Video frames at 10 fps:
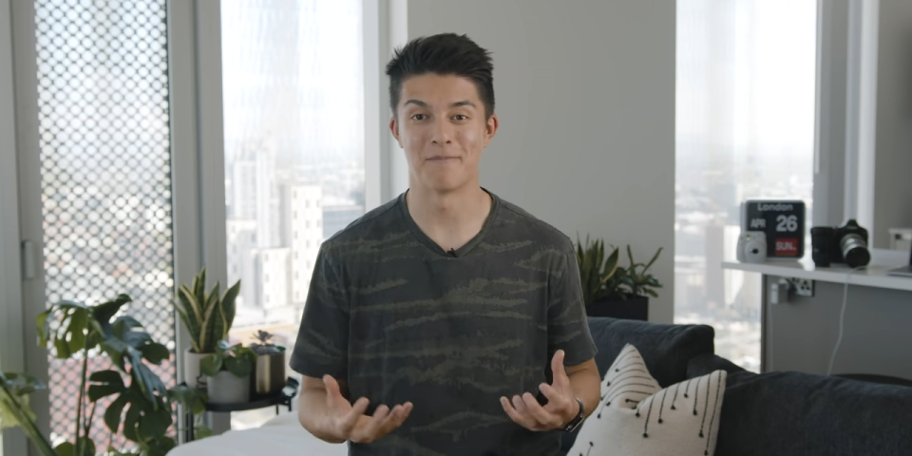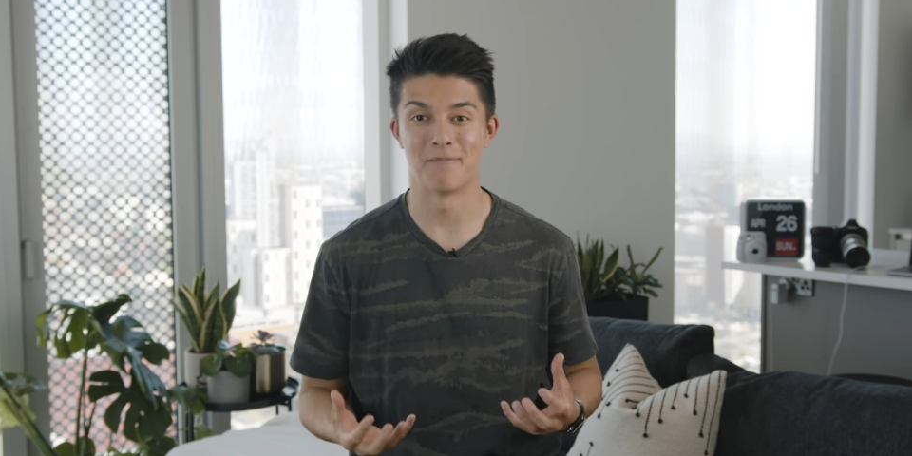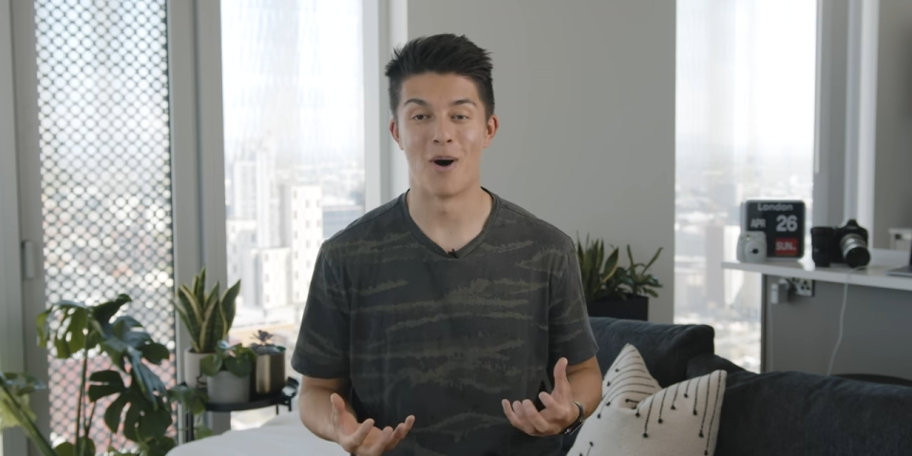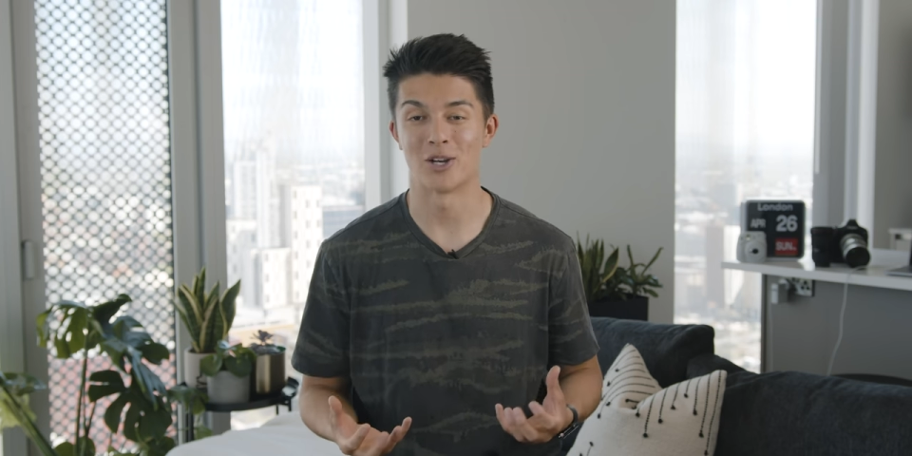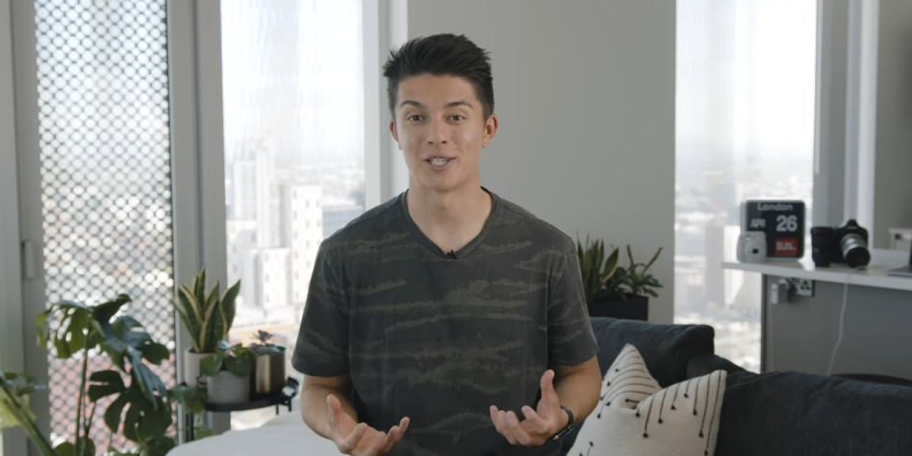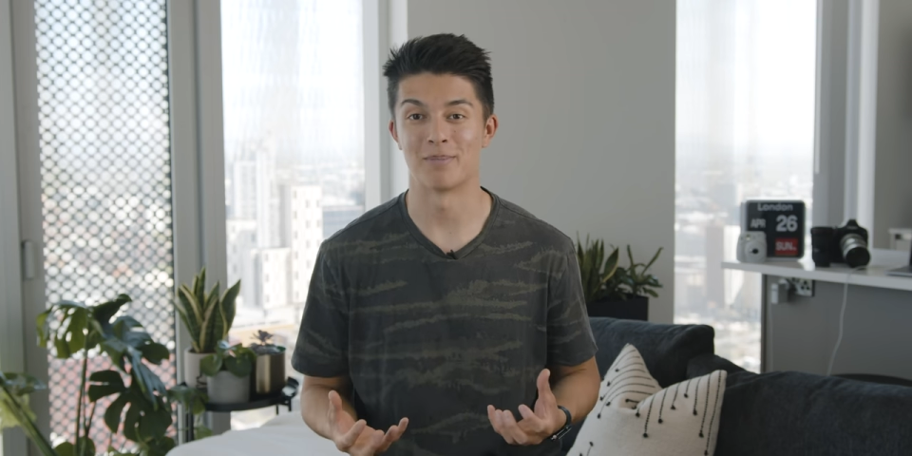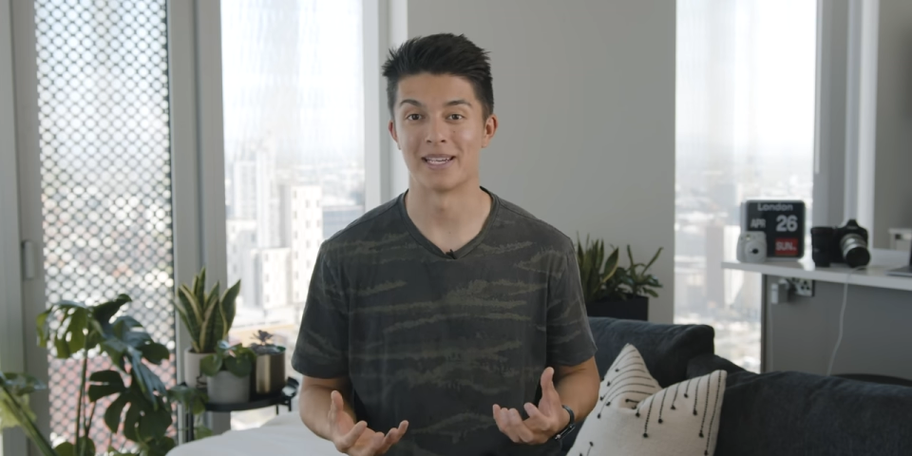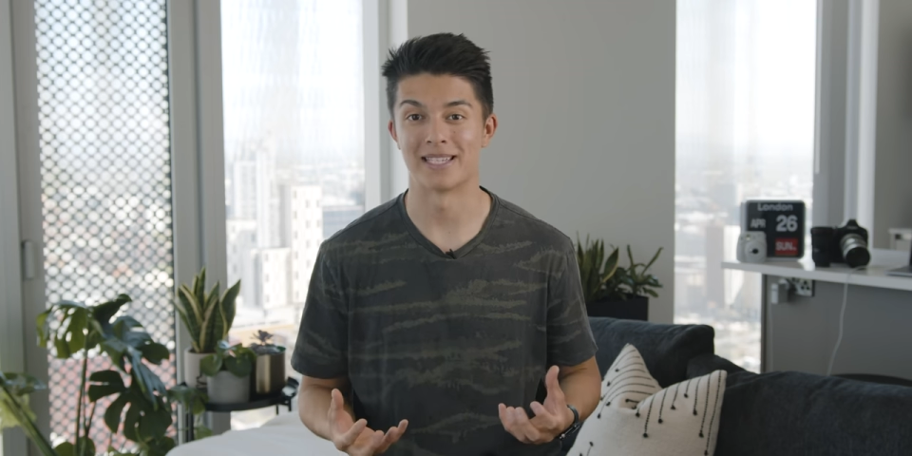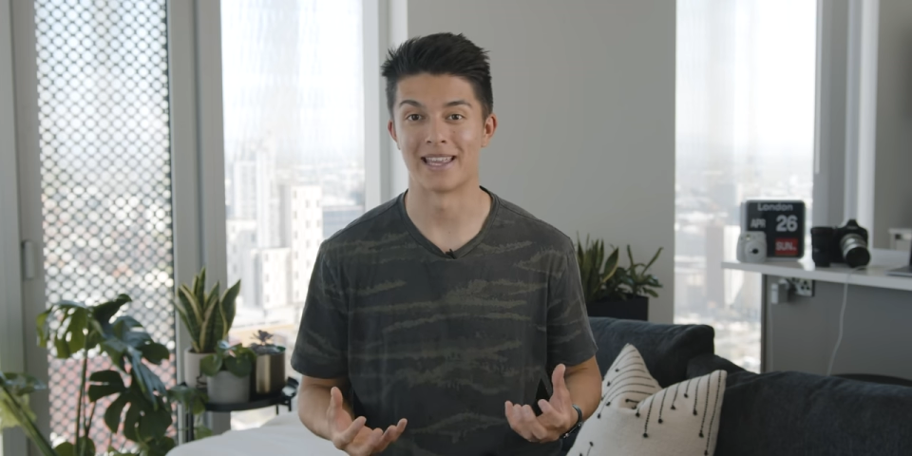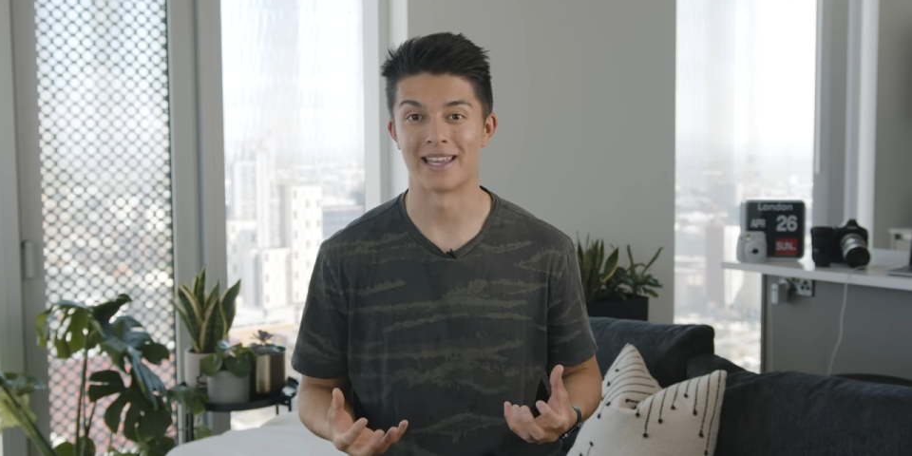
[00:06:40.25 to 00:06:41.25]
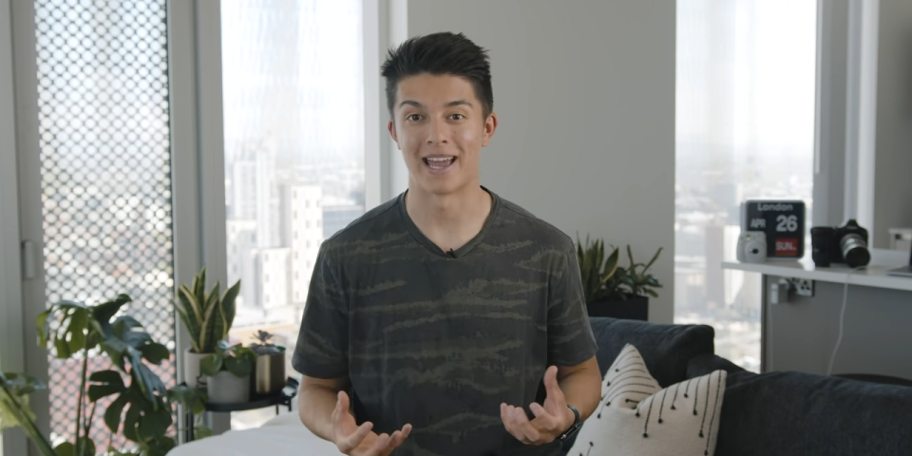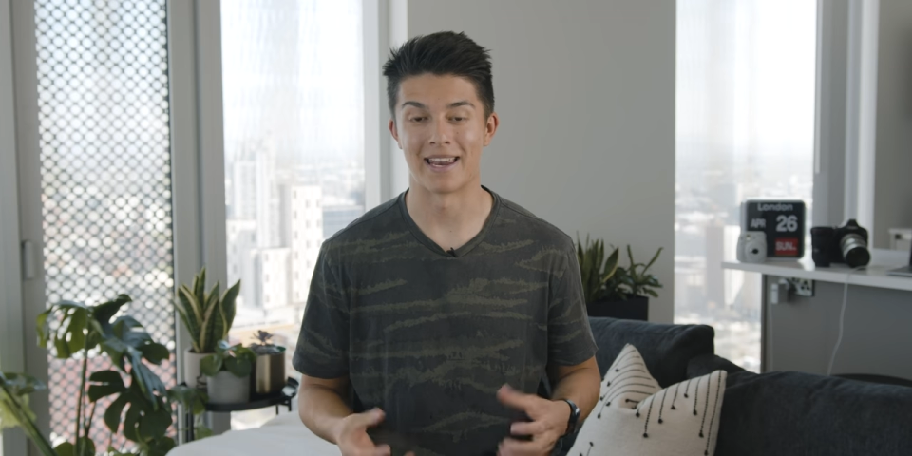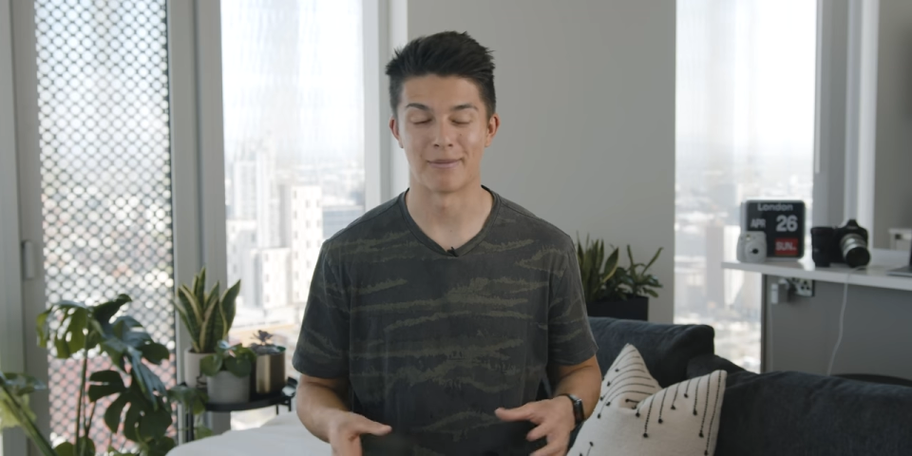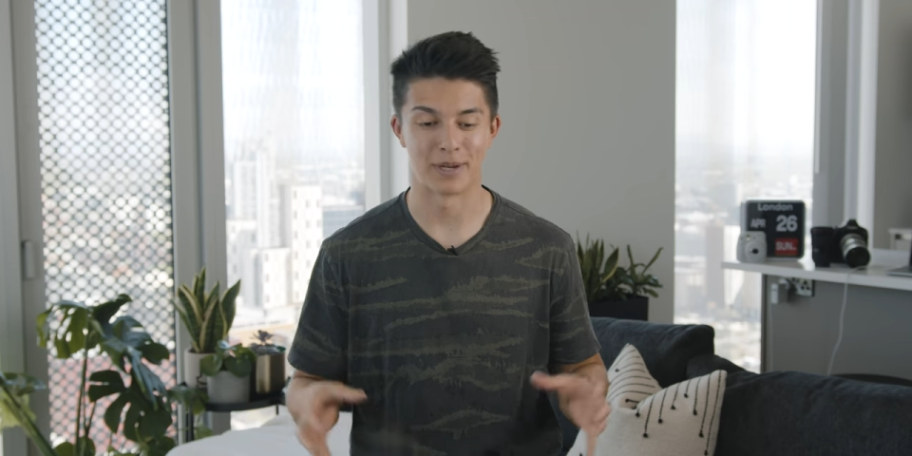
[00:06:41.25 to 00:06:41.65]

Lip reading: masterpiece at the end.